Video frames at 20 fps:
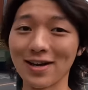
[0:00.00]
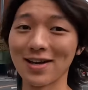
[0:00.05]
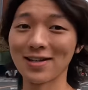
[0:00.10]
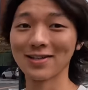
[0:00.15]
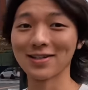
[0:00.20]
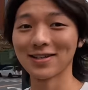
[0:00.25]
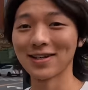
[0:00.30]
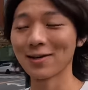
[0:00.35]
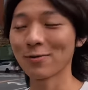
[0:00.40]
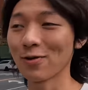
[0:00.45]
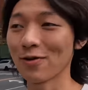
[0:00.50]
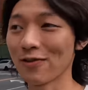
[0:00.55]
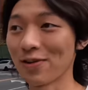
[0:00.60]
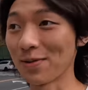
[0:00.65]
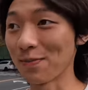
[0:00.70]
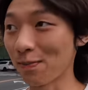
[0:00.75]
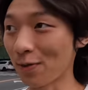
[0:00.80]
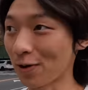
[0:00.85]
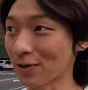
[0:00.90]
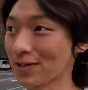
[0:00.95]
And today we have
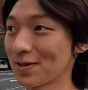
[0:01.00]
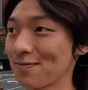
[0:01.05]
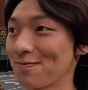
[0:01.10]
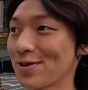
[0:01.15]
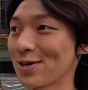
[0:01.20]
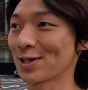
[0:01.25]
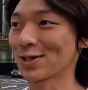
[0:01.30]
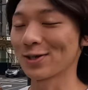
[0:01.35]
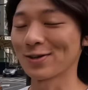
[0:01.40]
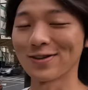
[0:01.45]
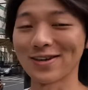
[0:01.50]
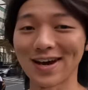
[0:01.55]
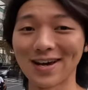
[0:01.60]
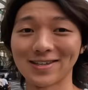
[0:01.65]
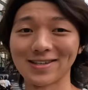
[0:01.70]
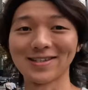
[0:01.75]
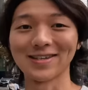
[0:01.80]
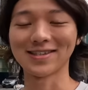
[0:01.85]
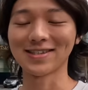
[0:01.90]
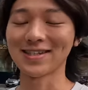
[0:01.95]
an important mission,
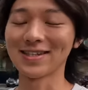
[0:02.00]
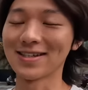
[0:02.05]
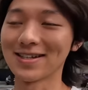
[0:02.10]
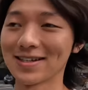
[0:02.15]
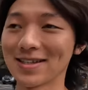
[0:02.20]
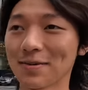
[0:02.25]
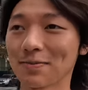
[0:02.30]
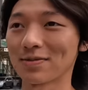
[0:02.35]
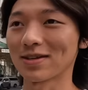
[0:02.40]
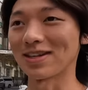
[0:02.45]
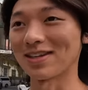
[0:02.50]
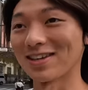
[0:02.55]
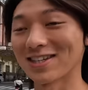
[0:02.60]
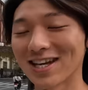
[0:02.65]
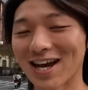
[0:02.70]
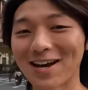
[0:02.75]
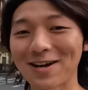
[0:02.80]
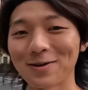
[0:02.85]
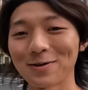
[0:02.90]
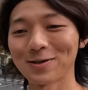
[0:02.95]
as you've seen us in the
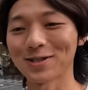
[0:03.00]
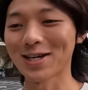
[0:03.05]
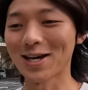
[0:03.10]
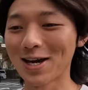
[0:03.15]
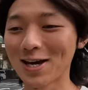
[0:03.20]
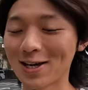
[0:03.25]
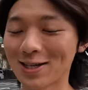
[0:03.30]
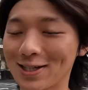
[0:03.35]
titles.